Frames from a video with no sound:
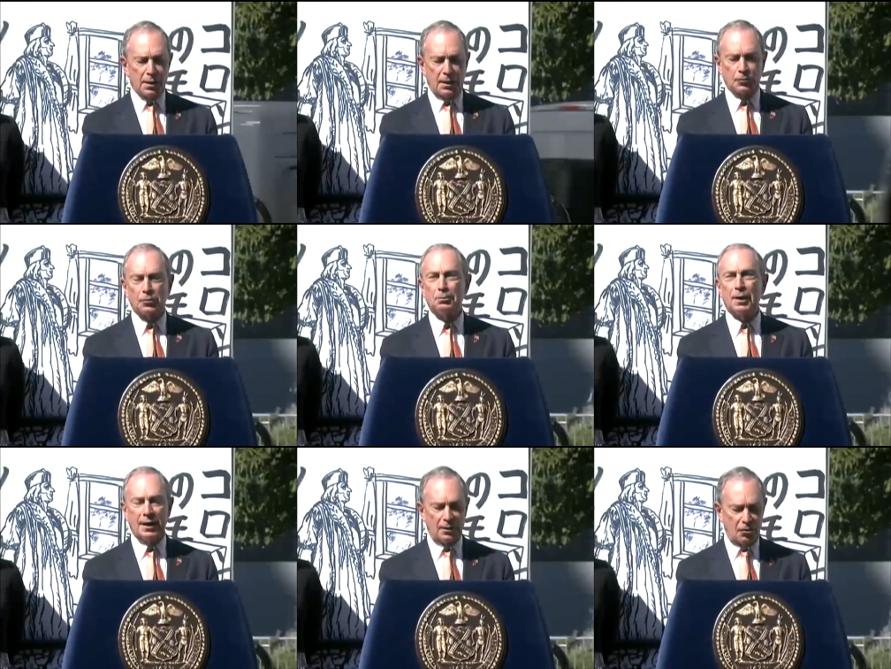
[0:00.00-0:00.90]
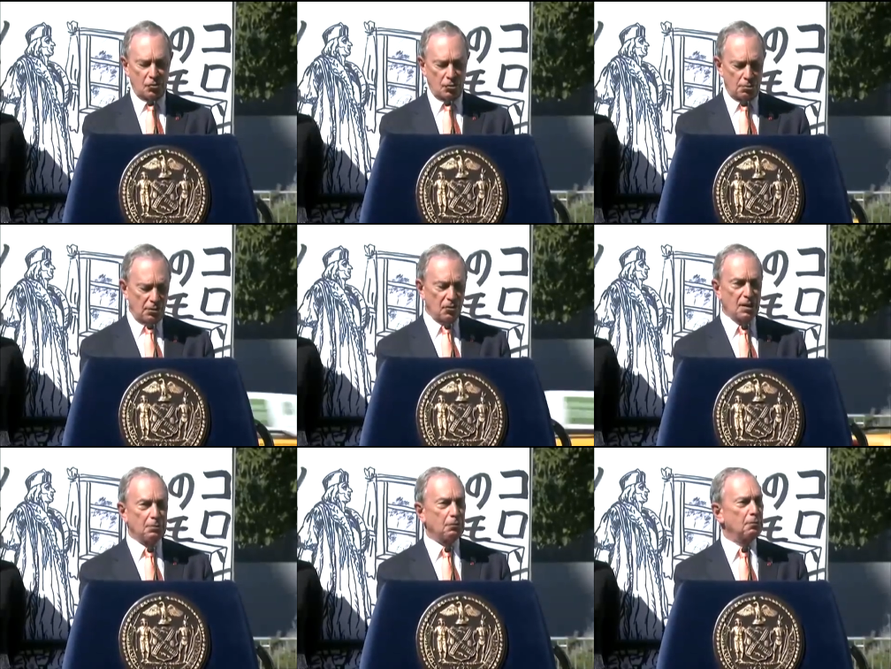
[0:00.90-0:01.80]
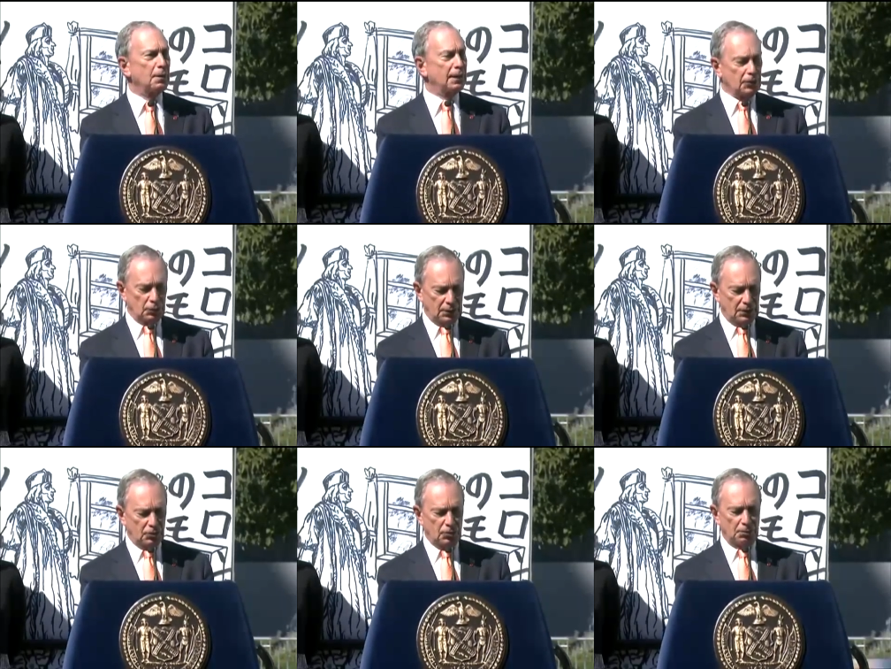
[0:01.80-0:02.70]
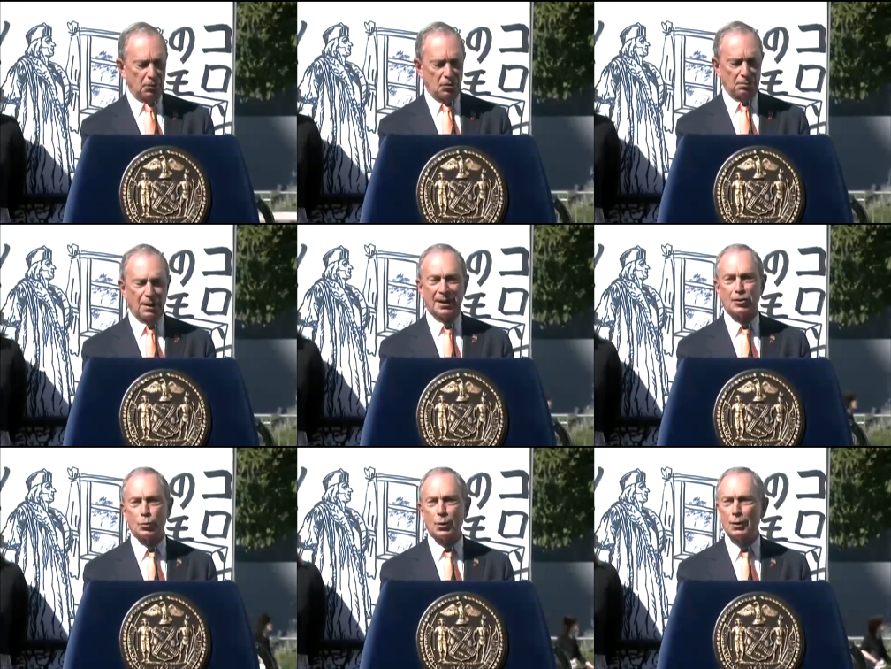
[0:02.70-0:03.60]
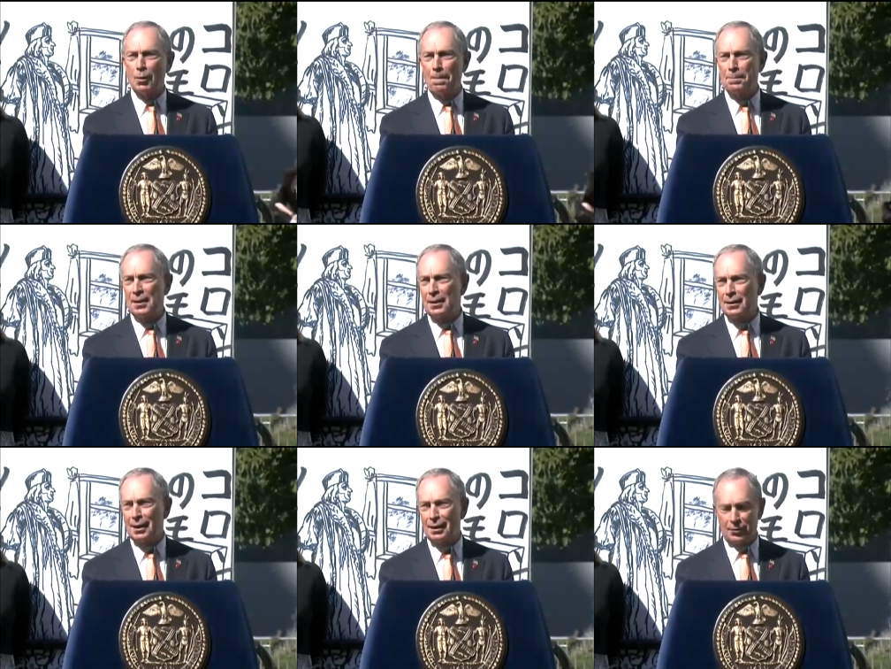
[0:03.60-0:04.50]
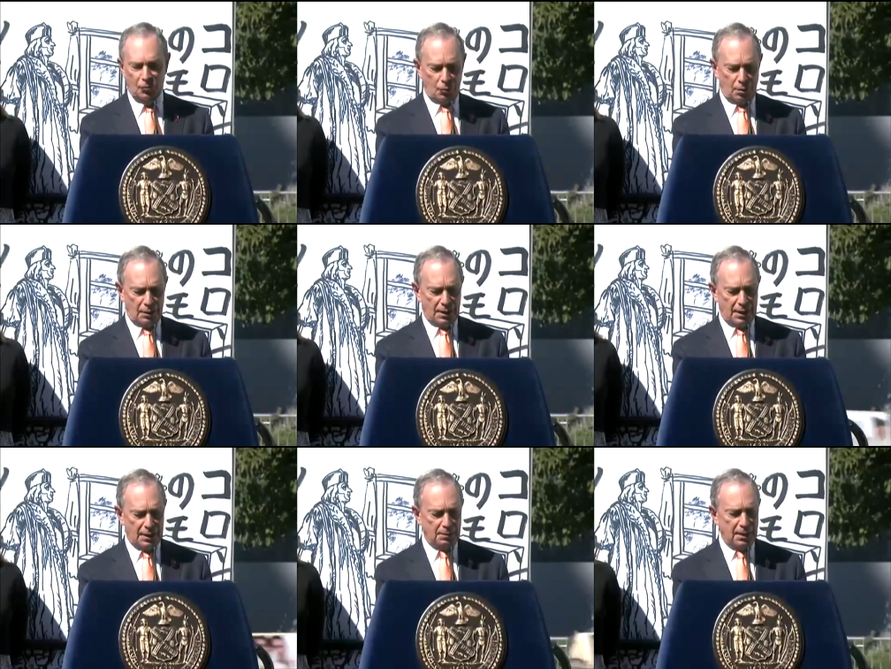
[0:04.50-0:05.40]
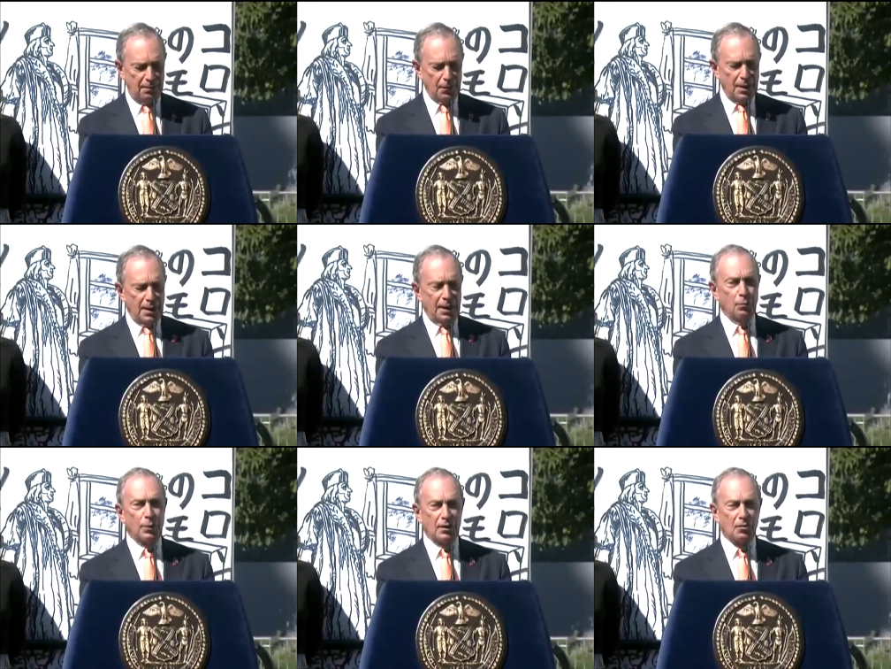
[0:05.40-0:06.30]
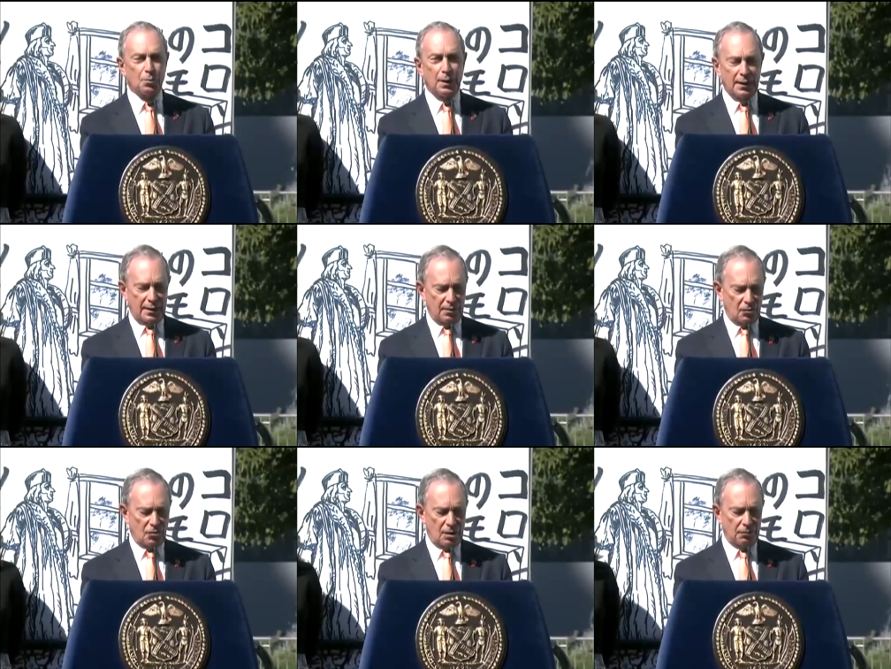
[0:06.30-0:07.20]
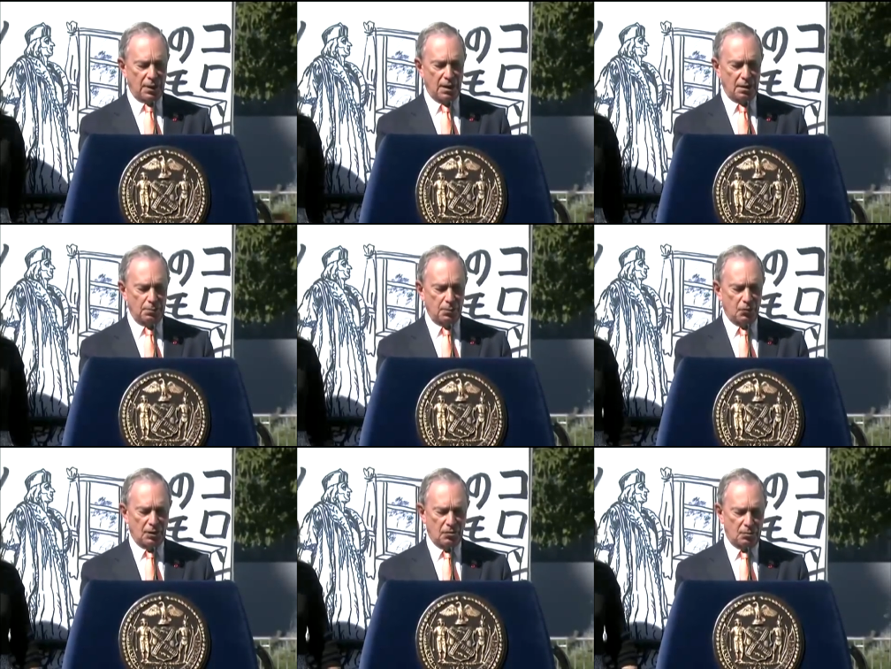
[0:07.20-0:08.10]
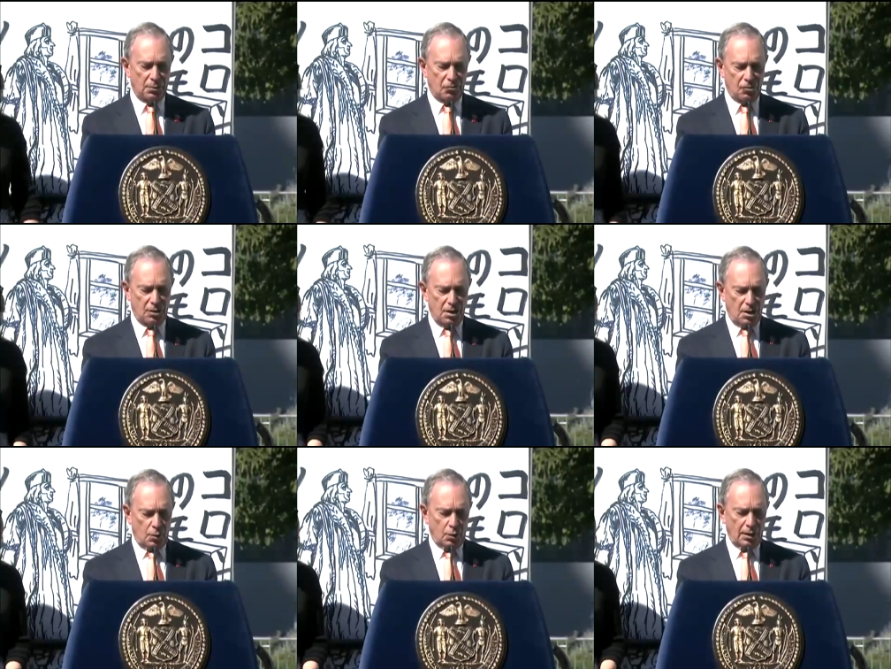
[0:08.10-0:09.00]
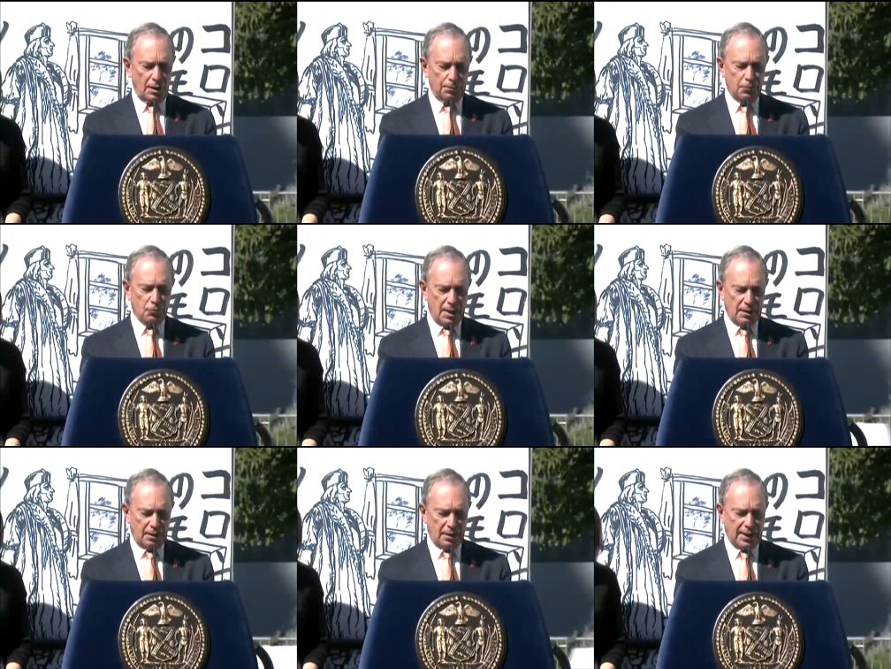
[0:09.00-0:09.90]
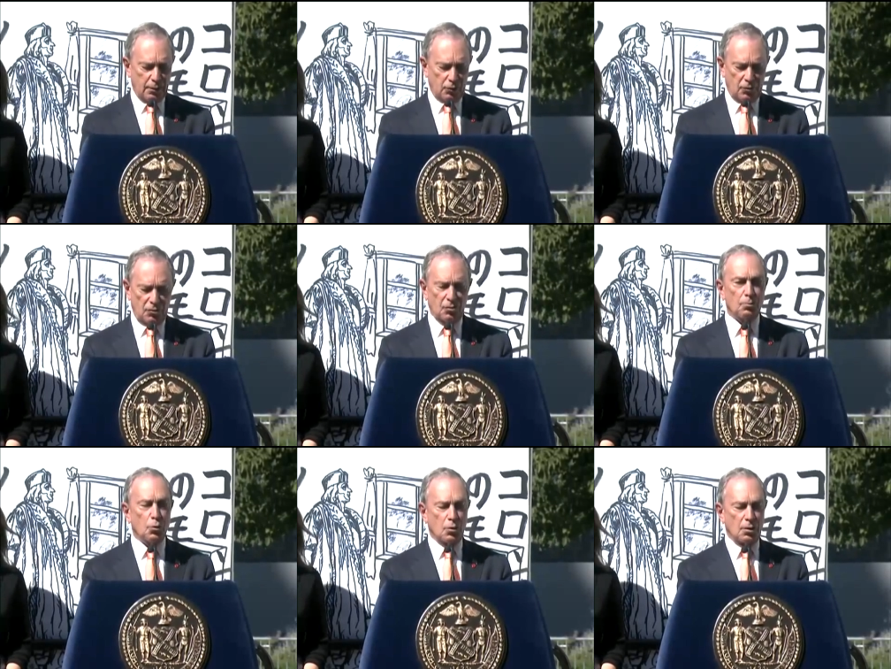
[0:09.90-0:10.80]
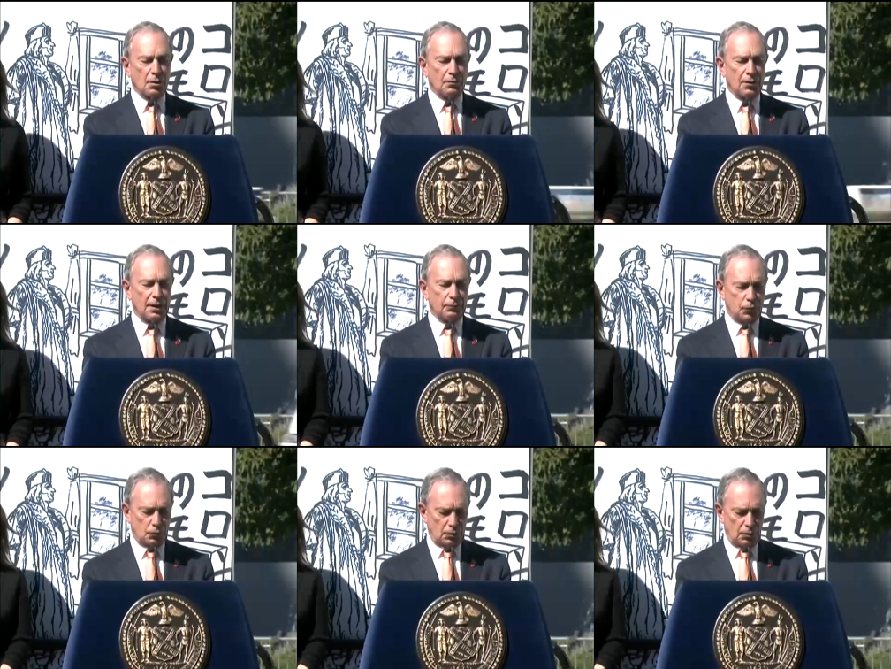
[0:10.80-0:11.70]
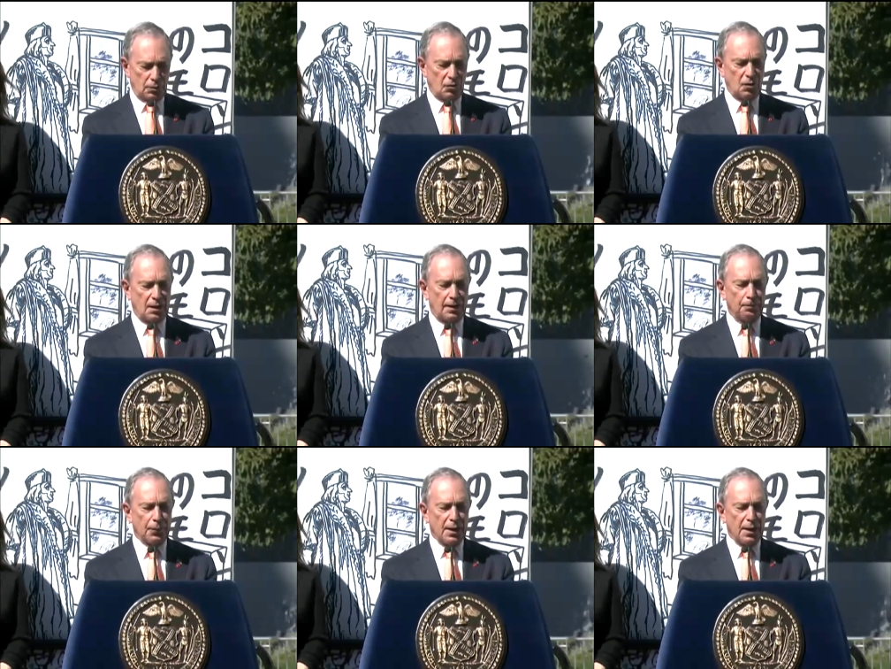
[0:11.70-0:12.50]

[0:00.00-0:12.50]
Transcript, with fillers: Culturally minded tourists, let me remind you, contribute something like $21 billion to our economy, and we expect that Discovering Columbus exhibition will help attract thousands more of them to New York City.